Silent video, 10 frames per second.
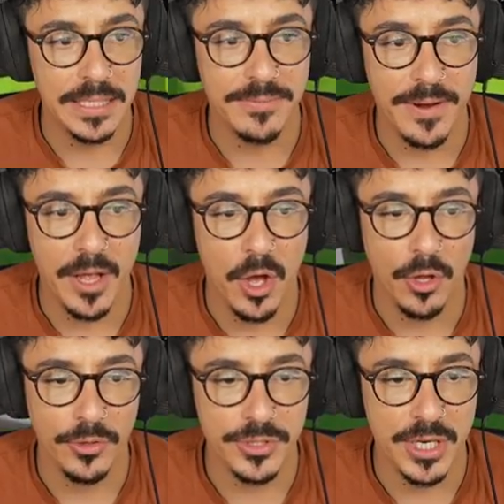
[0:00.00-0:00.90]
He's very
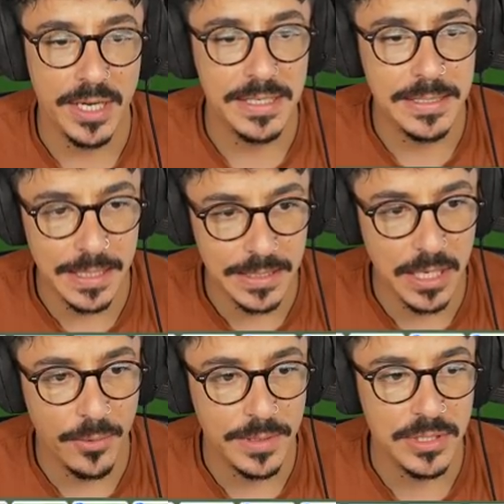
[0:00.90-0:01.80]
hot. I did
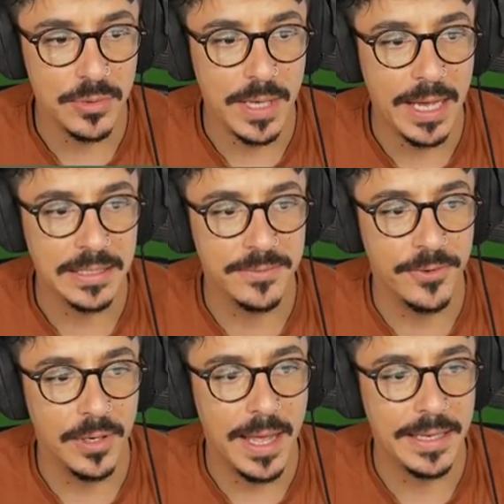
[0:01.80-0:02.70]
go into CAS
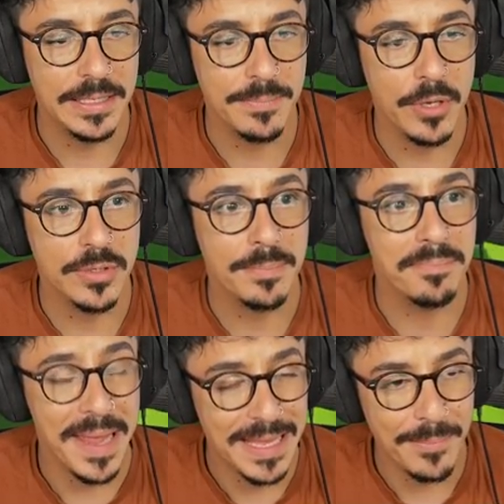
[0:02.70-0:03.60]
full edit mode
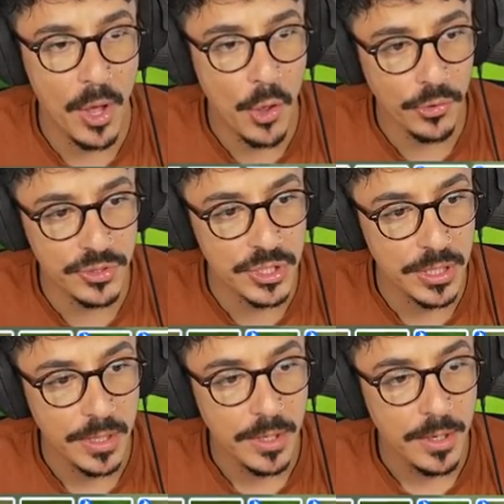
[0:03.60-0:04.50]
and make him hot.
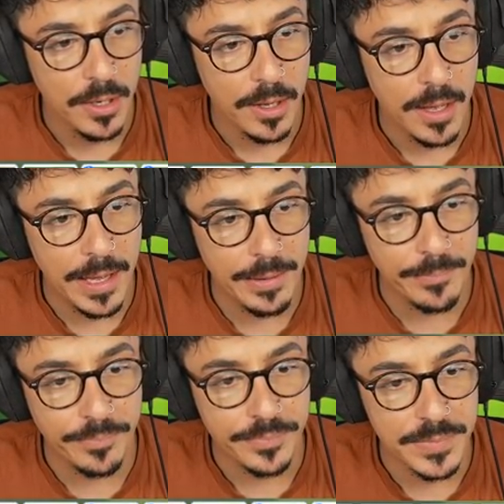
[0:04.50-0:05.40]

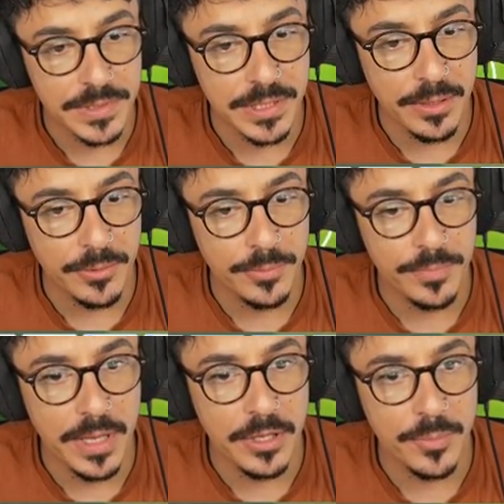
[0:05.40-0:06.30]
Um, so
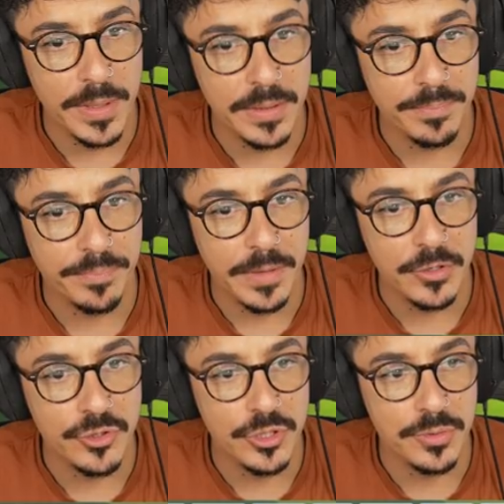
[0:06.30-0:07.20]
yeah, you'll be
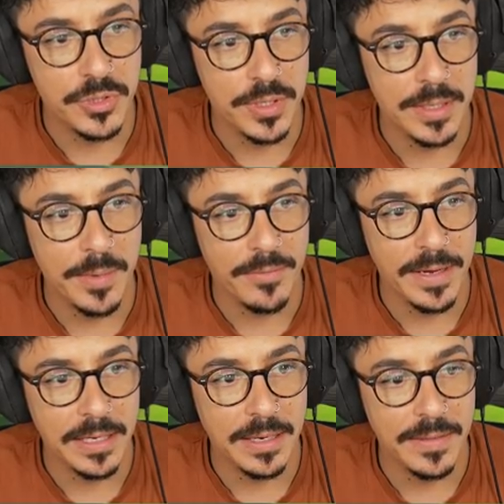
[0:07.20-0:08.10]
introduced to him, I
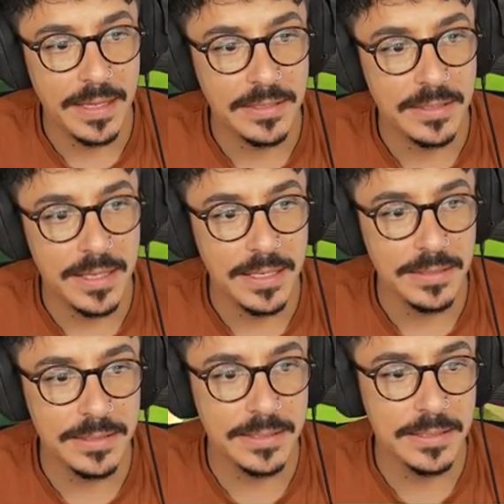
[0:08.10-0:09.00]
reckon, at the end of
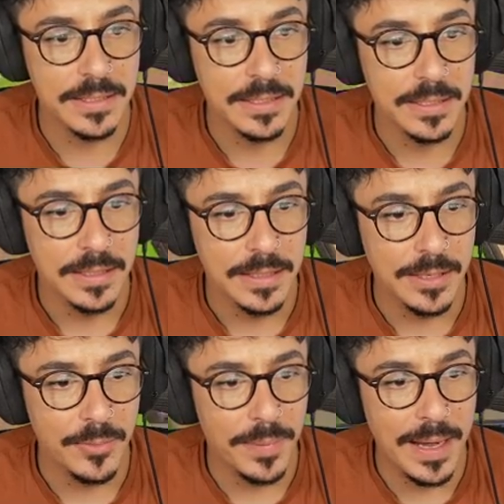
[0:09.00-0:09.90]
this
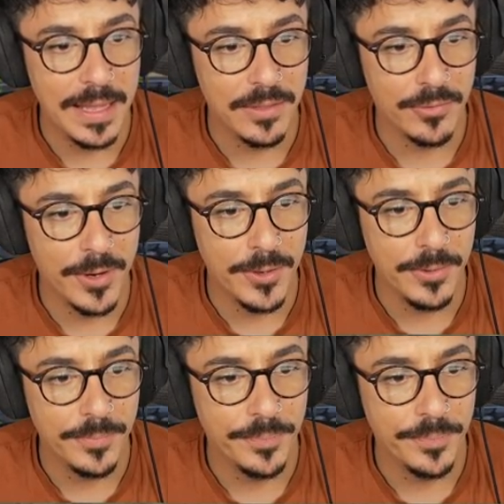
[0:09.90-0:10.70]
little playthrough.